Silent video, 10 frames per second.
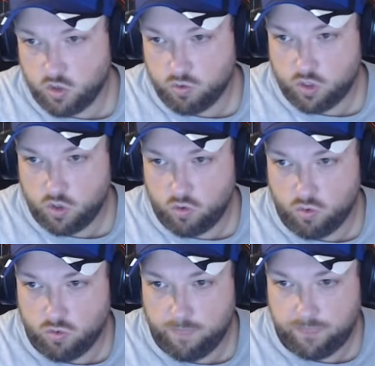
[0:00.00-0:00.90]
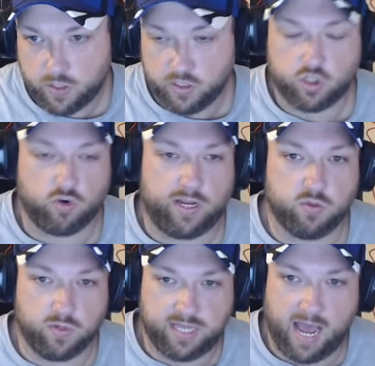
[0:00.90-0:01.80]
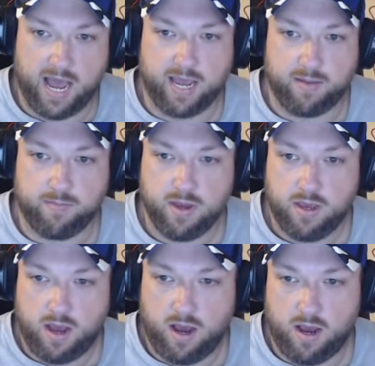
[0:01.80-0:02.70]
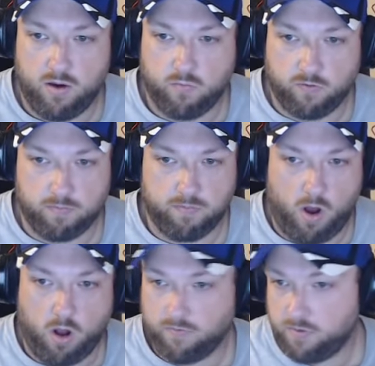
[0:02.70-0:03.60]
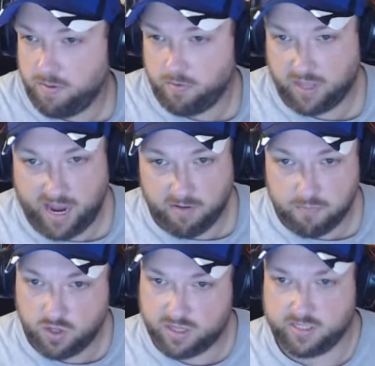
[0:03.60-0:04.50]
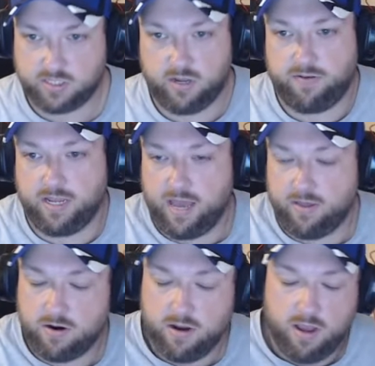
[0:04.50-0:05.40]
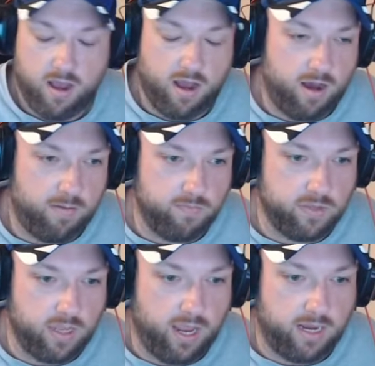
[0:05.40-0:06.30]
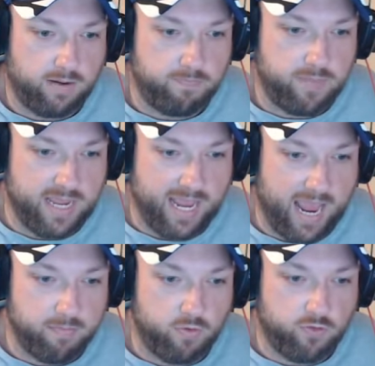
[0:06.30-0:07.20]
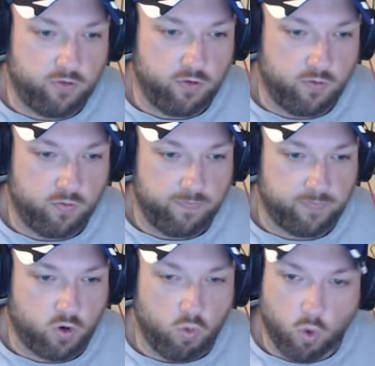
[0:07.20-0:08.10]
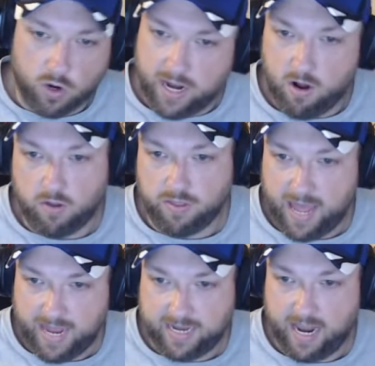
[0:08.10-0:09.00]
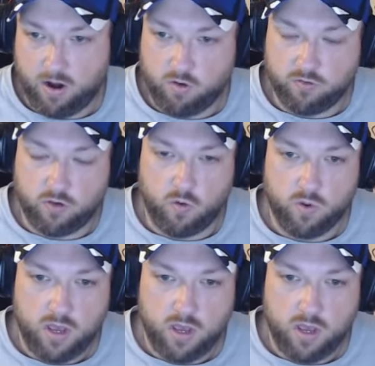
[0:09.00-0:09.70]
to constraints with time from all of the people that kind of put this stuff together, and being able to coordinate all of that. And also